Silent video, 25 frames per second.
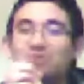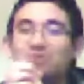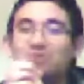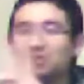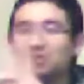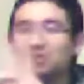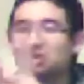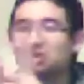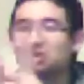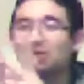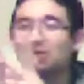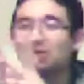
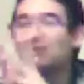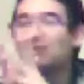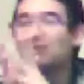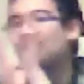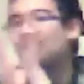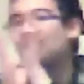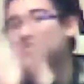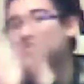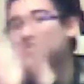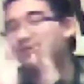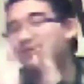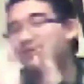
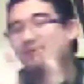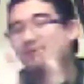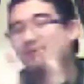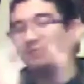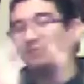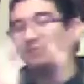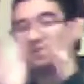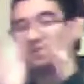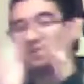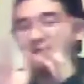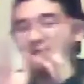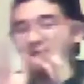also, oh, um,
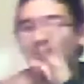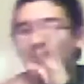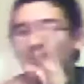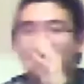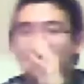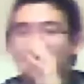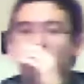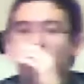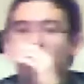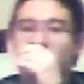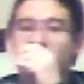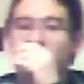I'm looking at
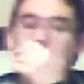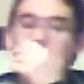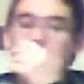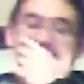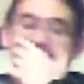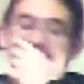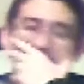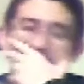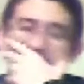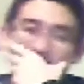my clock.